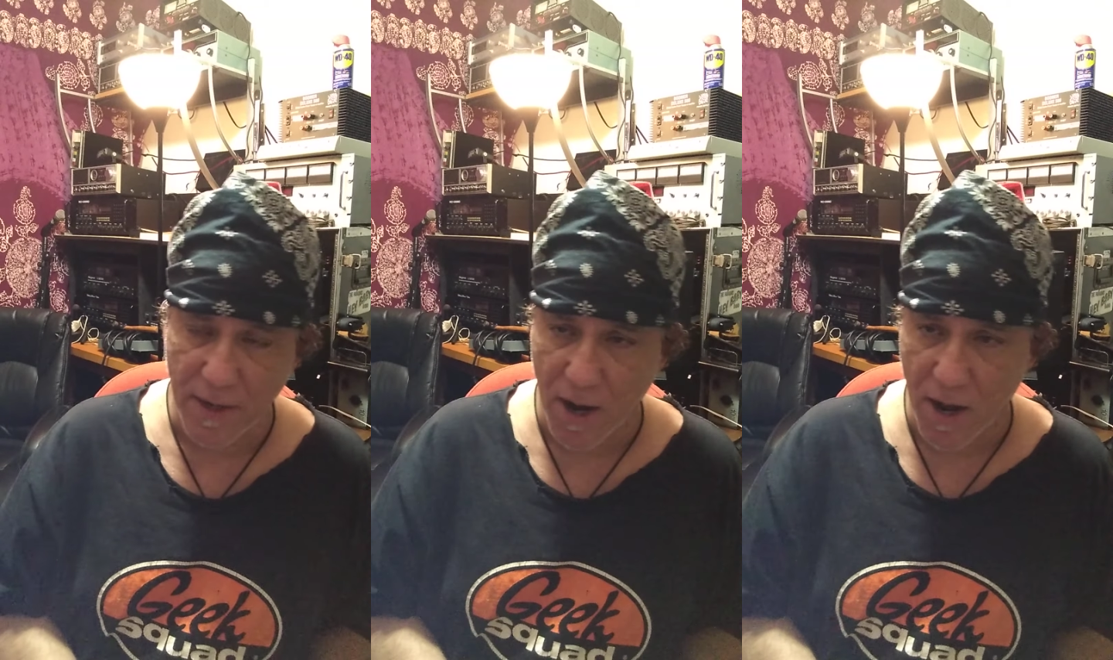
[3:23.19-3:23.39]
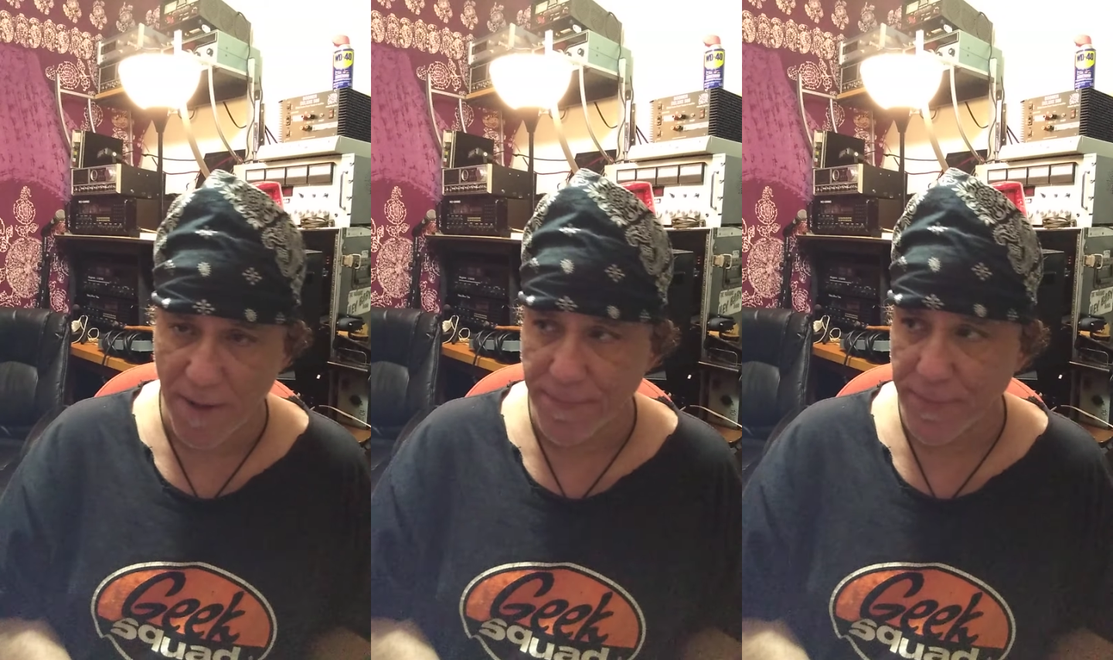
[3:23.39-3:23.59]

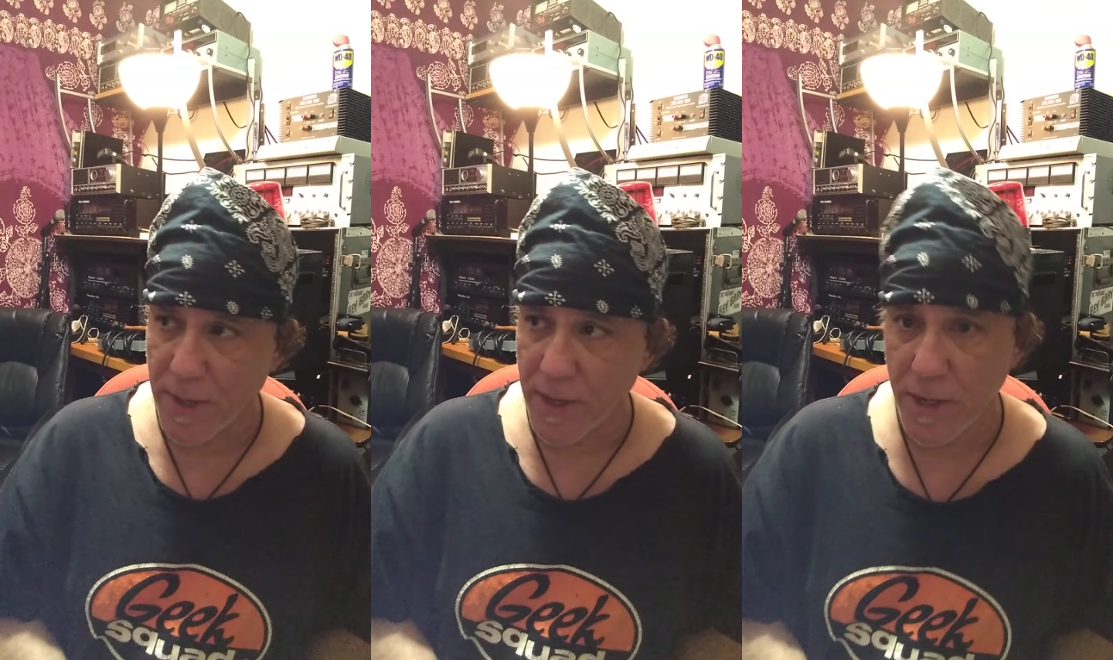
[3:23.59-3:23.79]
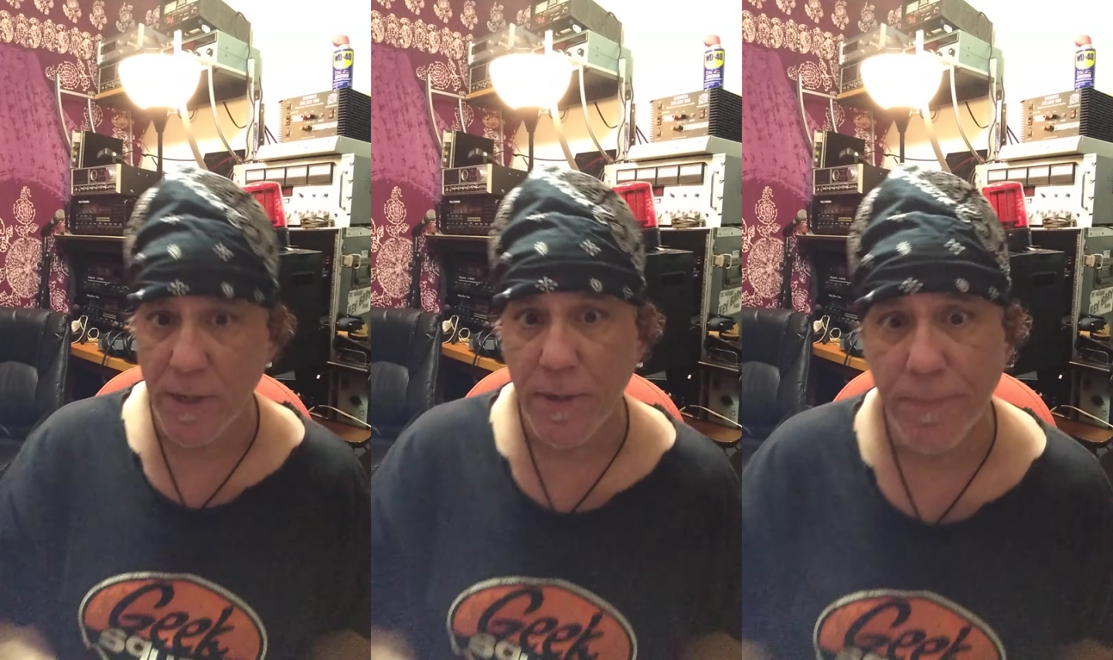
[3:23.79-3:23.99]
on.
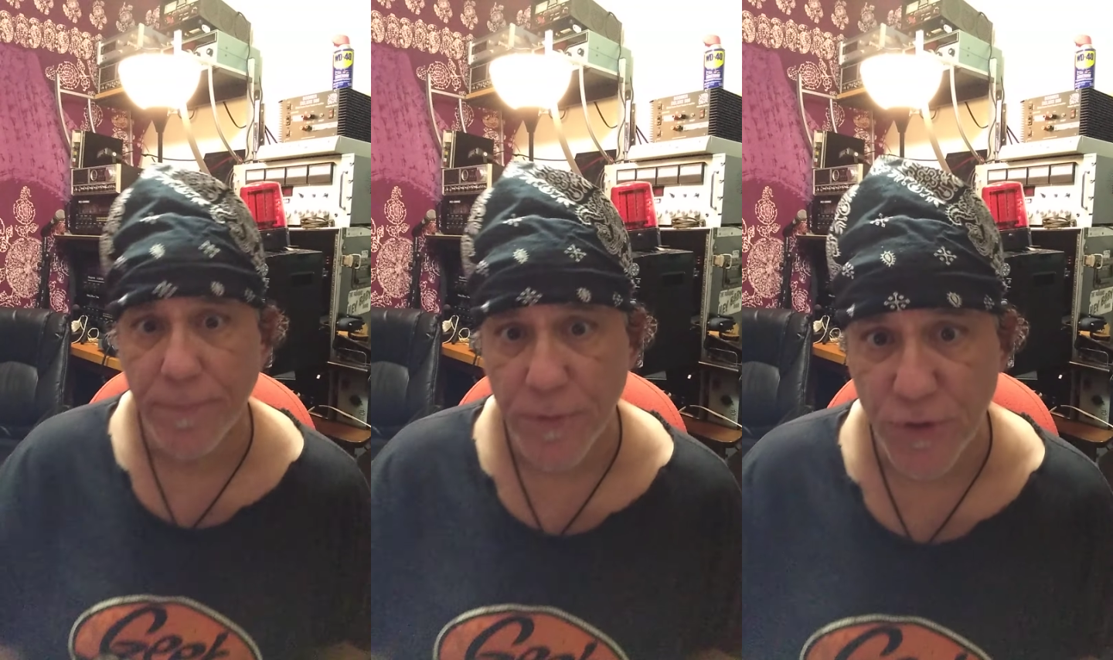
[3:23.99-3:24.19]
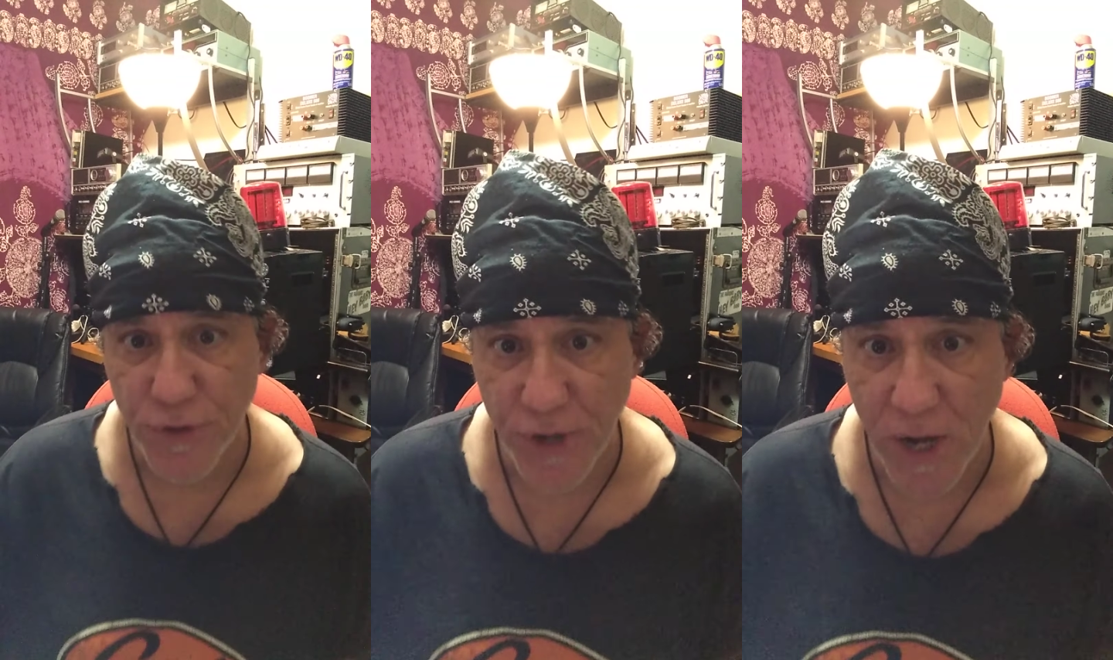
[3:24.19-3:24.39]

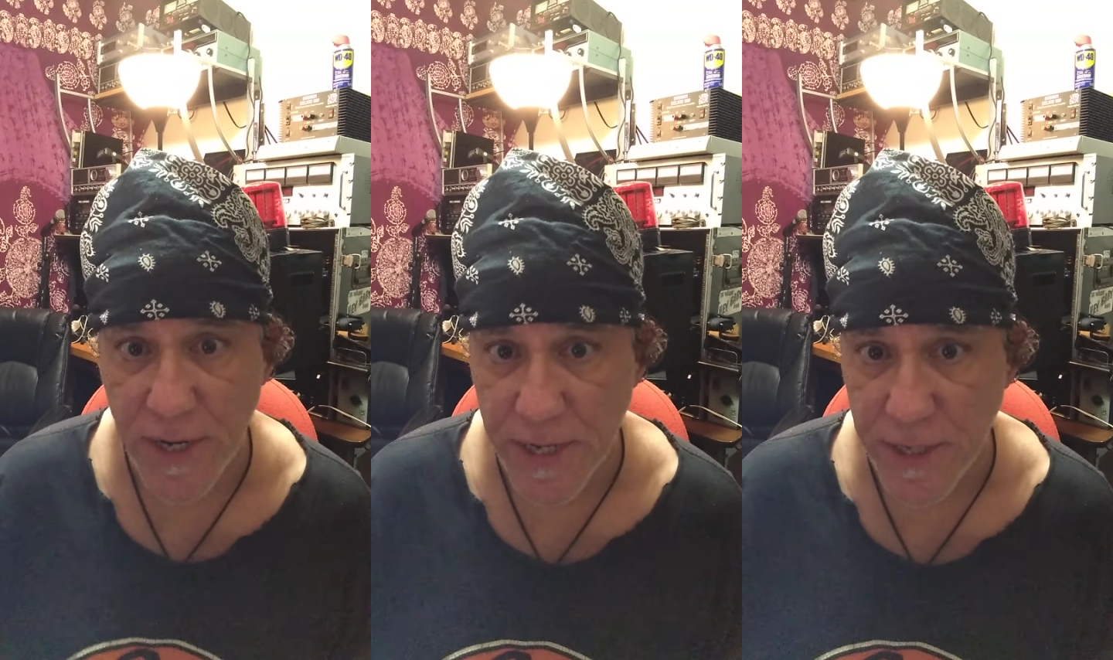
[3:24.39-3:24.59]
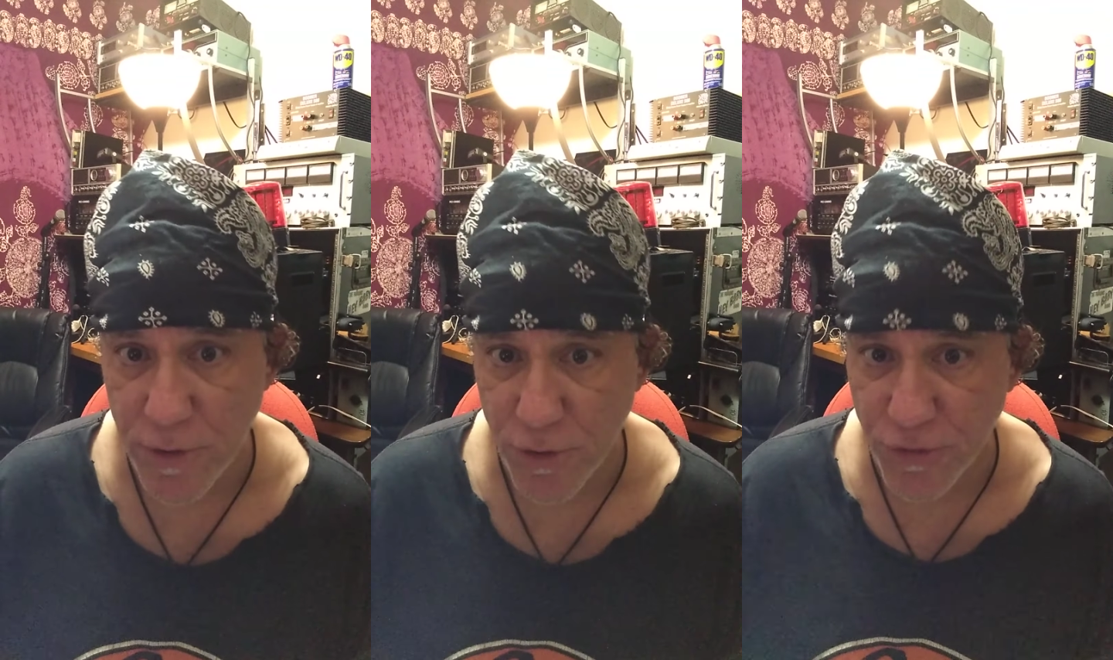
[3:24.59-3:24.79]

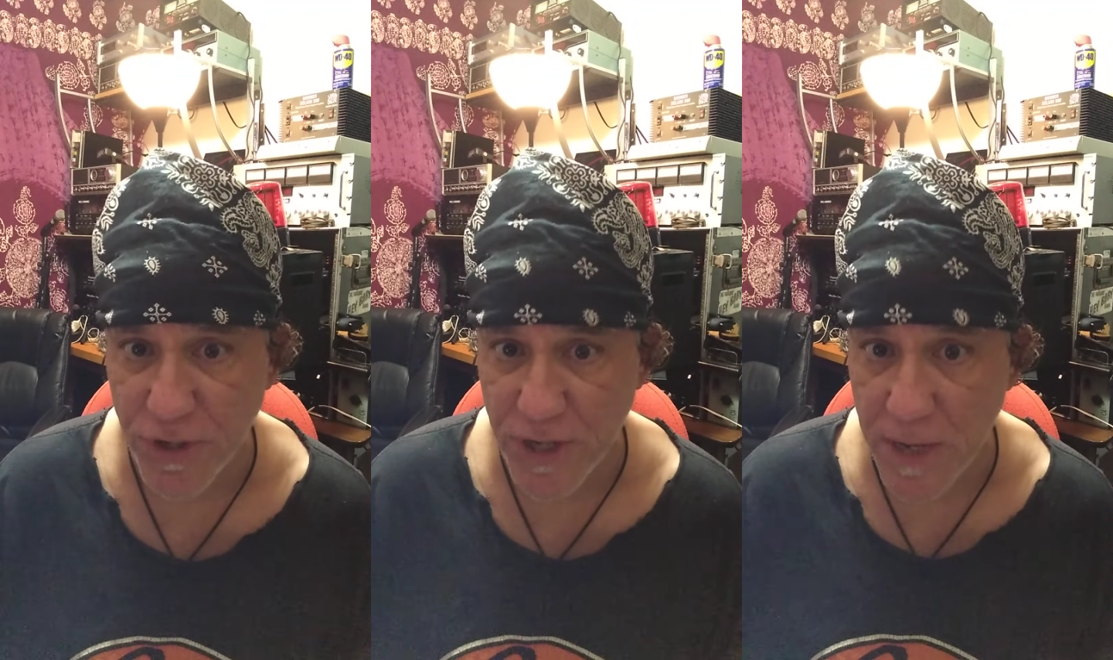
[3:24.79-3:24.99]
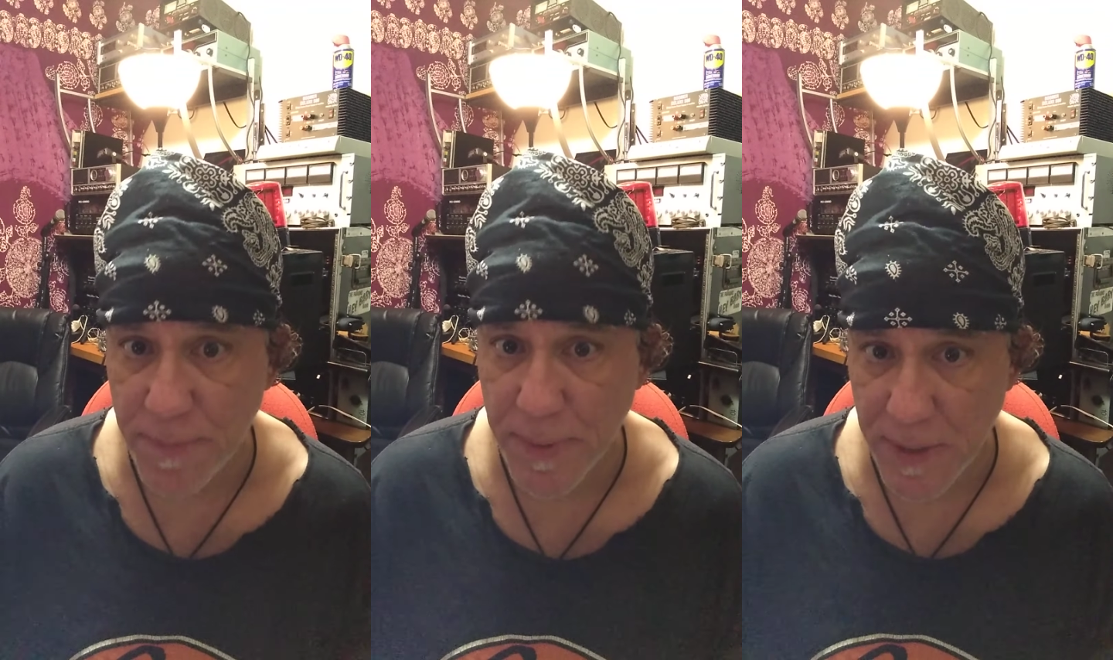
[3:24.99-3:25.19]
Jenny, you
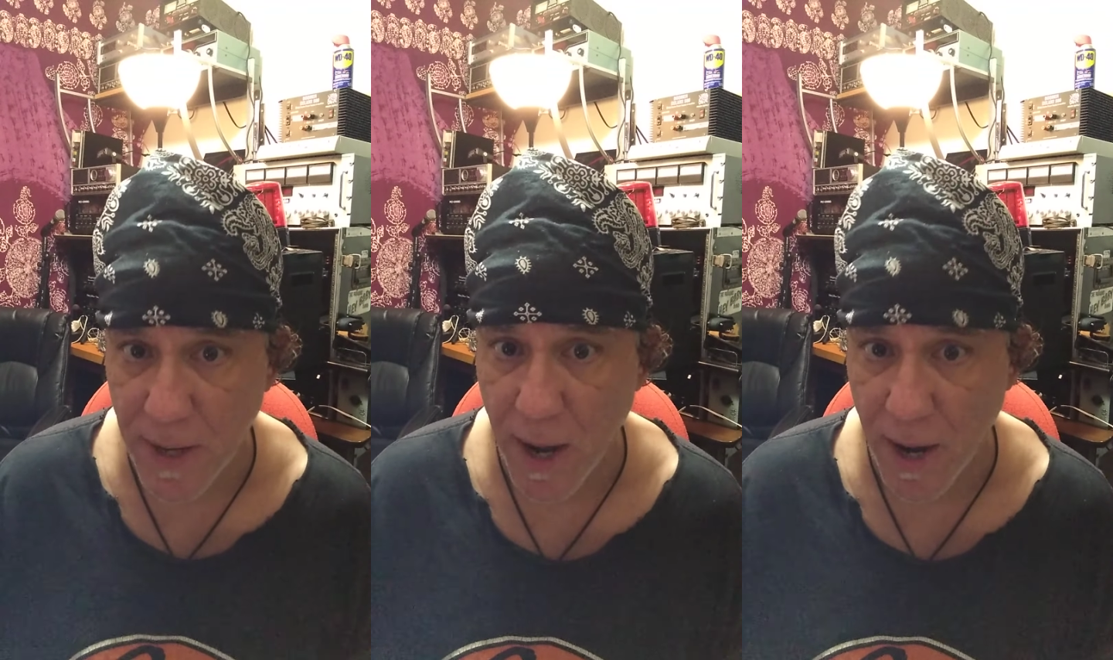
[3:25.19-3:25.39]
should keep an